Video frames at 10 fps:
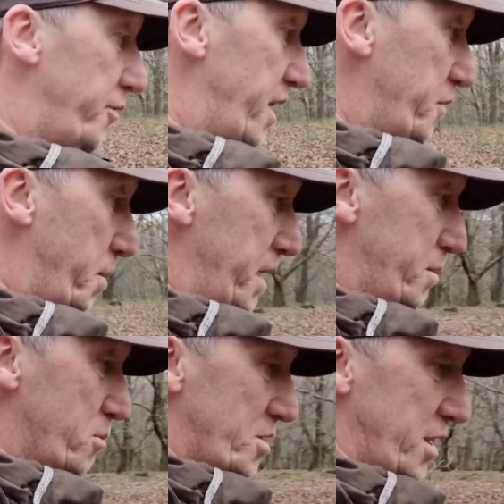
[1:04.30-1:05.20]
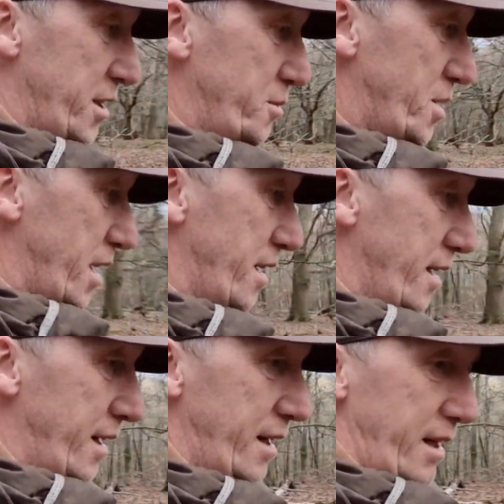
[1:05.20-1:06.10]
for other people to use.
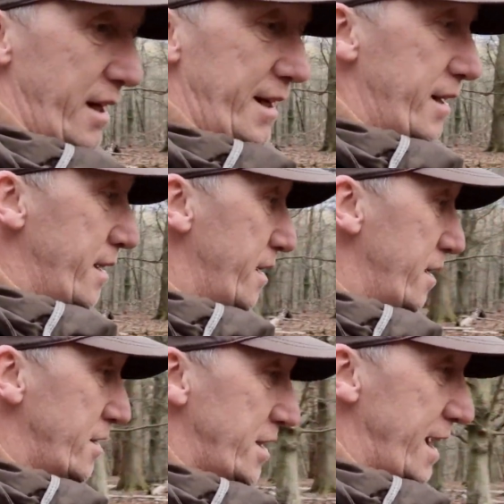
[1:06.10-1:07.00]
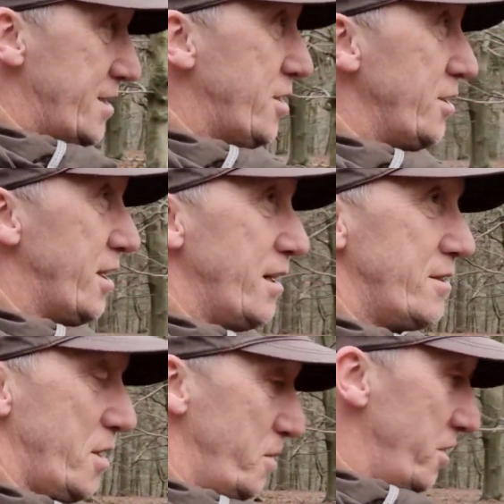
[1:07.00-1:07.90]
And so that's good.
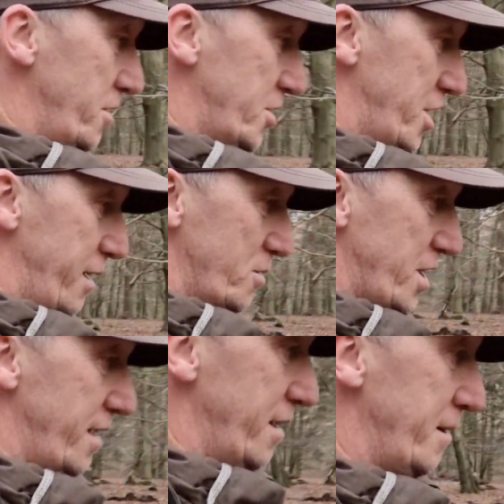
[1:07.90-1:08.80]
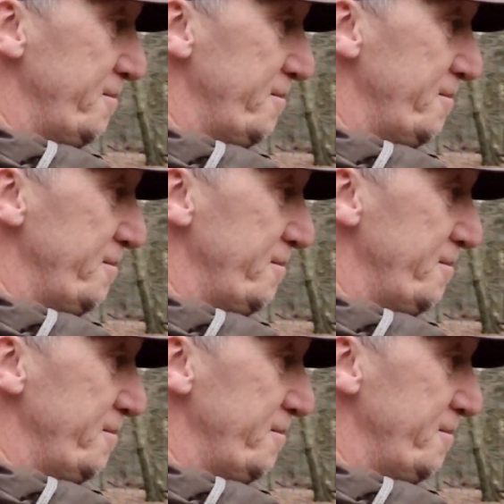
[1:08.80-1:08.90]
So we're at the shelter.